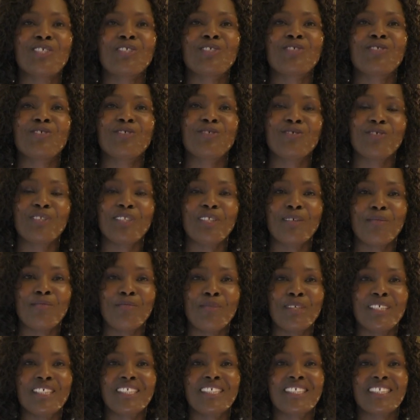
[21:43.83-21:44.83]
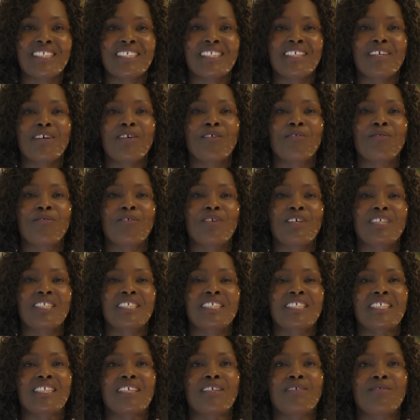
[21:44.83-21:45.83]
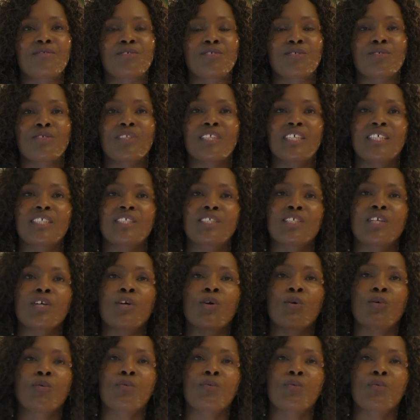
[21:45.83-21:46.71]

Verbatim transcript: to do the best of ourselves so that